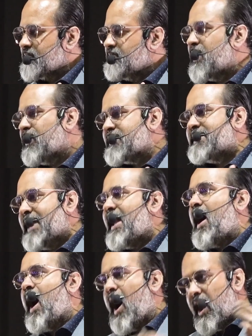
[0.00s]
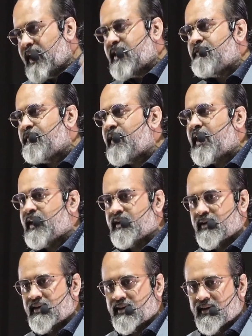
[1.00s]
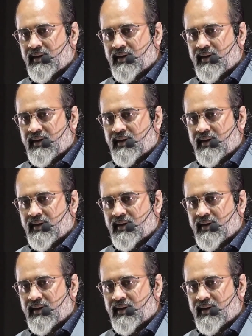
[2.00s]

Because they are different